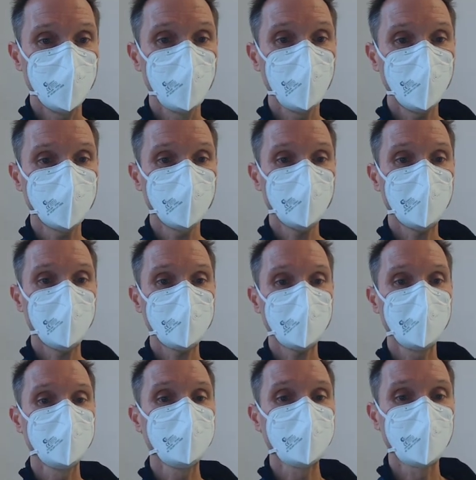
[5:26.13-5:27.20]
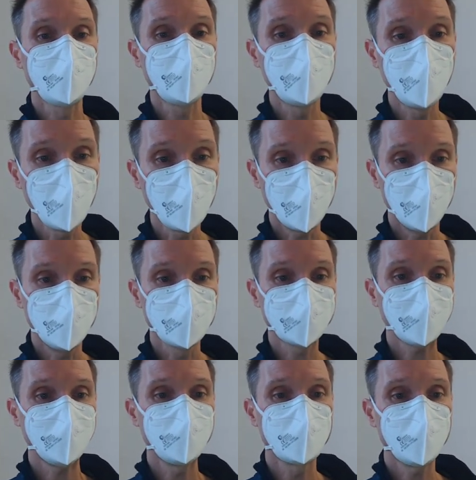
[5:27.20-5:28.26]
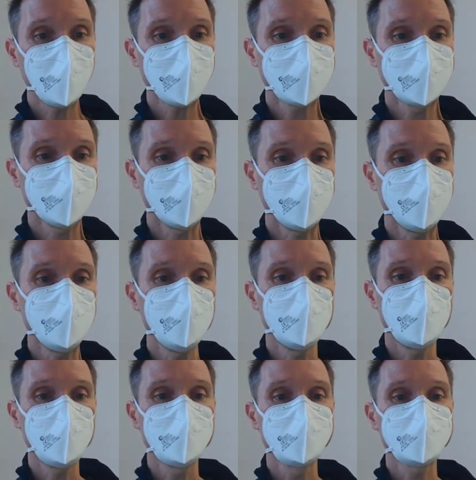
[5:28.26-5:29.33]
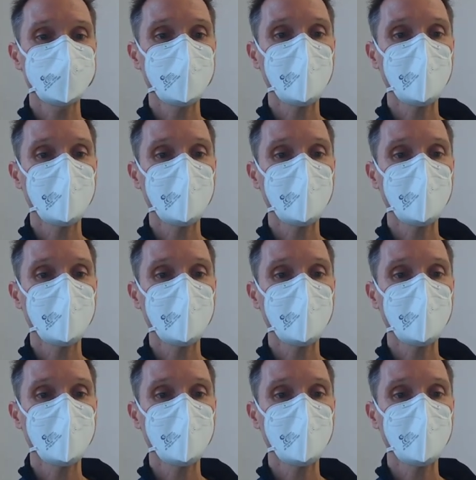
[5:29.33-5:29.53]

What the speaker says: We want to add a little form directly here in this